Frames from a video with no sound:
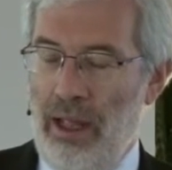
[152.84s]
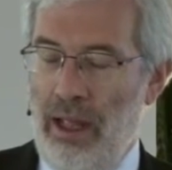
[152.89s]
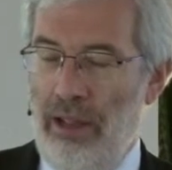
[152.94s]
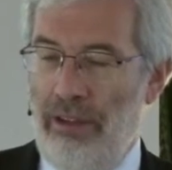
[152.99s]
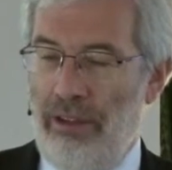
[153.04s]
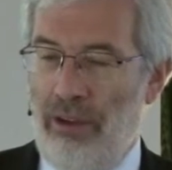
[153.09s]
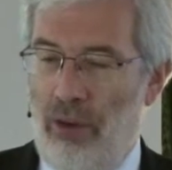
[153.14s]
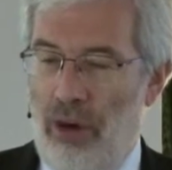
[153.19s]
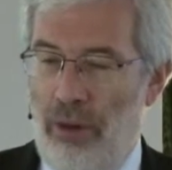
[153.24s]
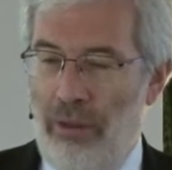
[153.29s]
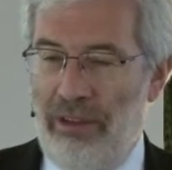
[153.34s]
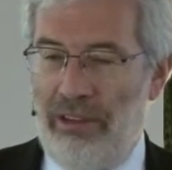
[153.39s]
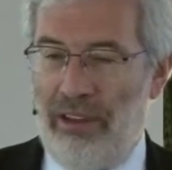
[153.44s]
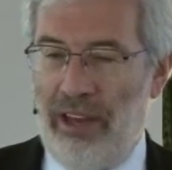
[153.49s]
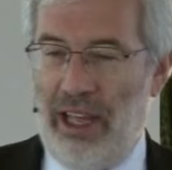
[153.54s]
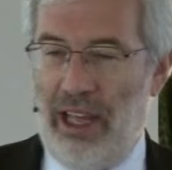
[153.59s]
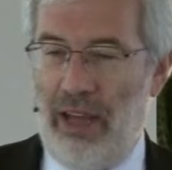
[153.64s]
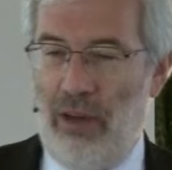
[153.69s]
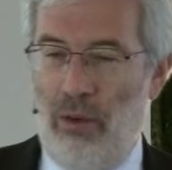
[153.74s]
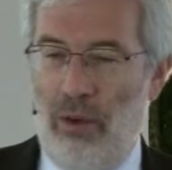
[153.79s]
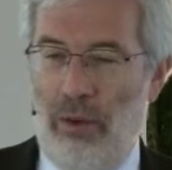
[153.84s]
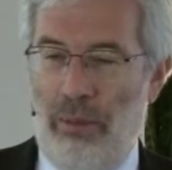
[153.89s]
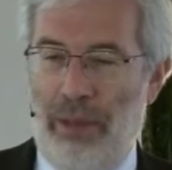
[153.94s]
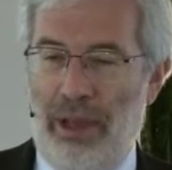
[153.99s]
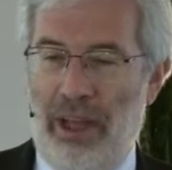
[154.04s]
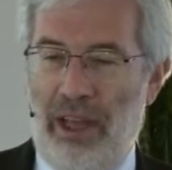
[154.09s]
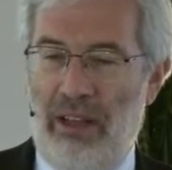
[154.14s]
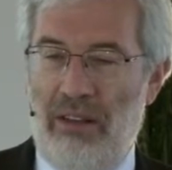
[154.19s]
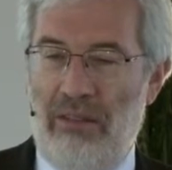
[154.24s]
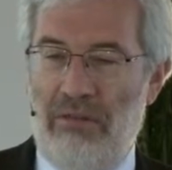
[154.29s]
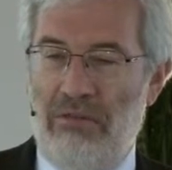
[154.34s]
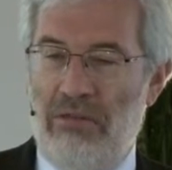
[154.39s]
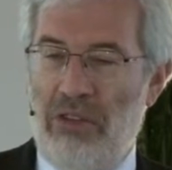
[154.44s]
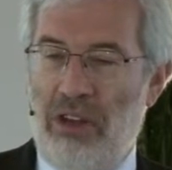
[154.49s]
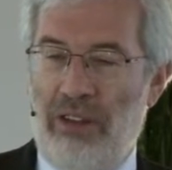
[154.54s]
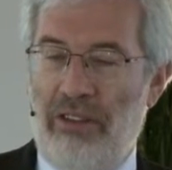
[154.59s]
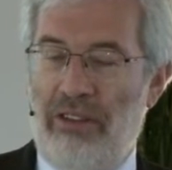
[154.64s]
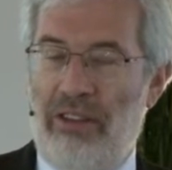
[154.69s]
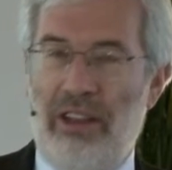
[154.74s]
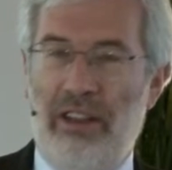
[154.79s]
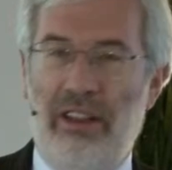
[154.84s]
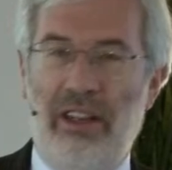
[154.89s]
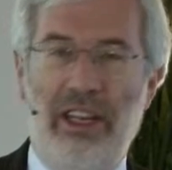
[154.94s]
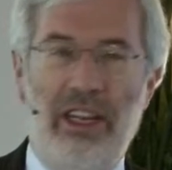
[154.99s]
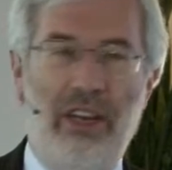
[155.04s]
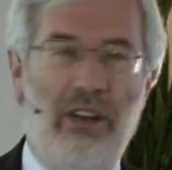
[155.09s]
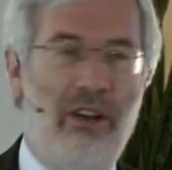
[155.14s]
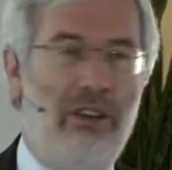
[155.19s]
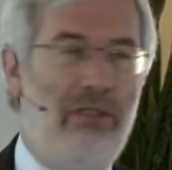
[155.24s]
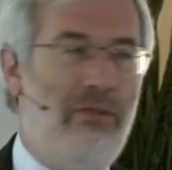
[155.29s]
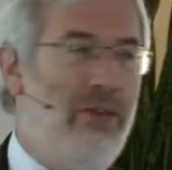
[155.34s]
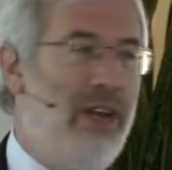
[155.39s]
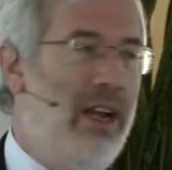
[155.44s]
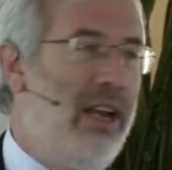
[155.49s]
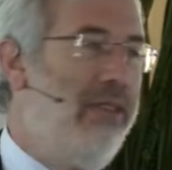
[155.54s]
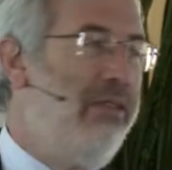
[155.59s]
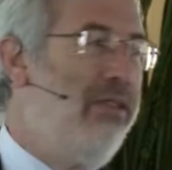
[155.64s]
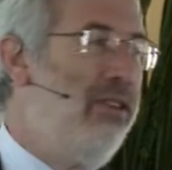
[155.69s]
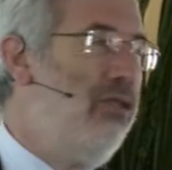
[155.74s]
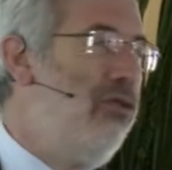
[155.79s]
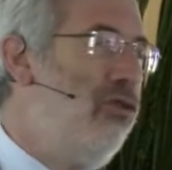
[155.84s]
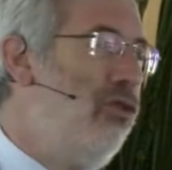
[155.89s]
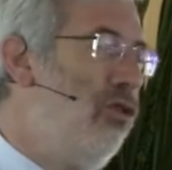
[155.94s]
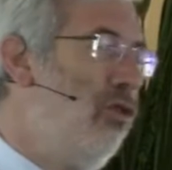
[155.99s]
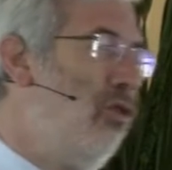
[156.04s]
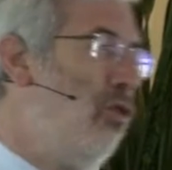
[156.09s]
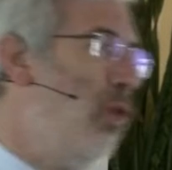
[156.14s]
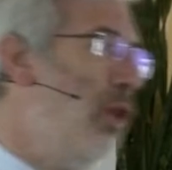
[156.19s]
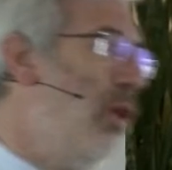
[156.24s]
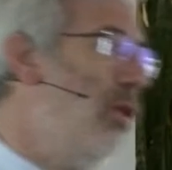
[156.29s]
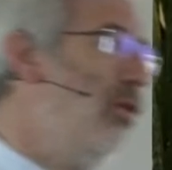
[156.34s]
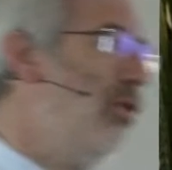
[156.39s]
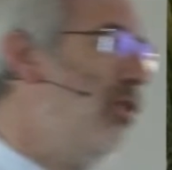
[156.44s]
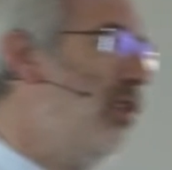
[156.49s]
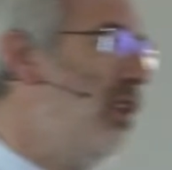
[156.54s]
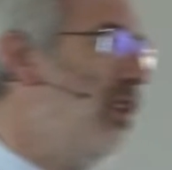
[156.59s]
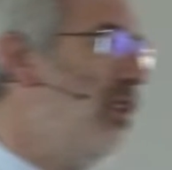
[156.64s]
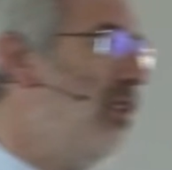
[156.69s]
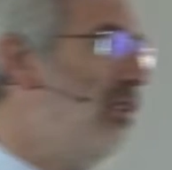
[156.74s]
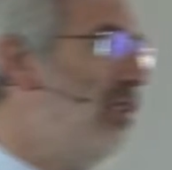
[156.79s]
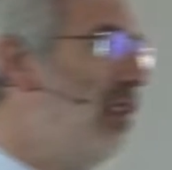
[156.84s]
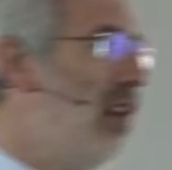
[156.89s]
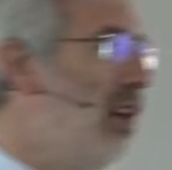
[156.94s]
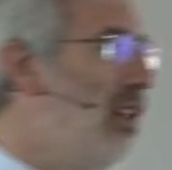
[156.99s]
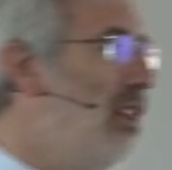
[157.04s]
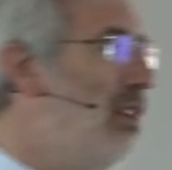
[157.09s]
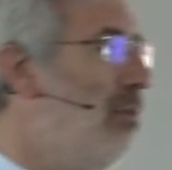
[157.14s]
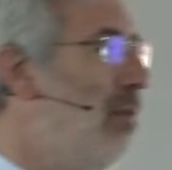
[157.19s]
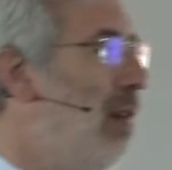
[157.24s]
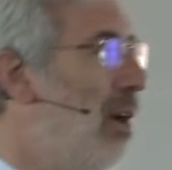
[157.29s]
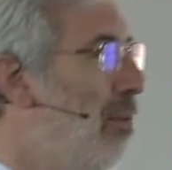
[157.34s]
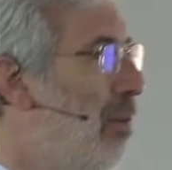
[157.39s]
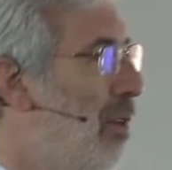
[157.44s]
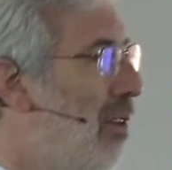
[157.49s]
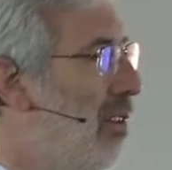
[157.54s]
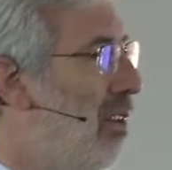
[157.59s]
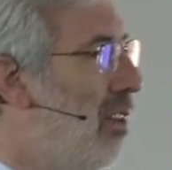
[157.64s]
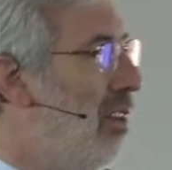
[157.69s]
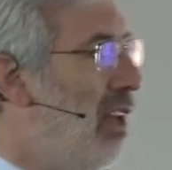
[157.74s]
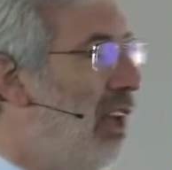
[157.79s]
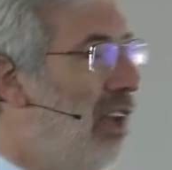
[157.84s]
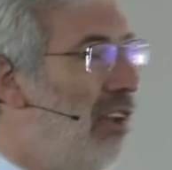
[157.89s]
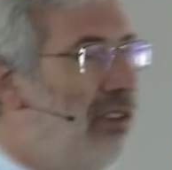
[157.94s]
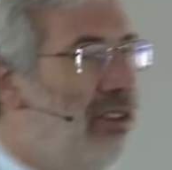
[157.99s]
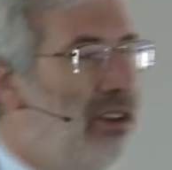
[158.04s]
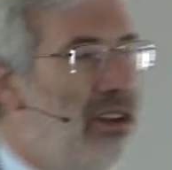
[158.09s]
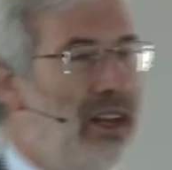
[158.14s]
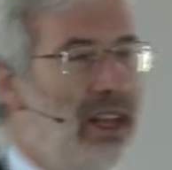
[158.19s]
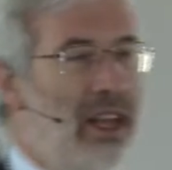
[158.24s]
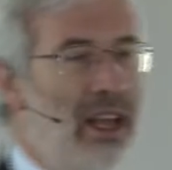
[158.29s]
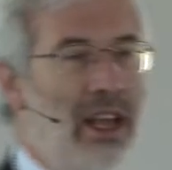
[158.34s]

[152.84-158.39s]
So obviously it will be certainly not relevant to quote in the start of my presentation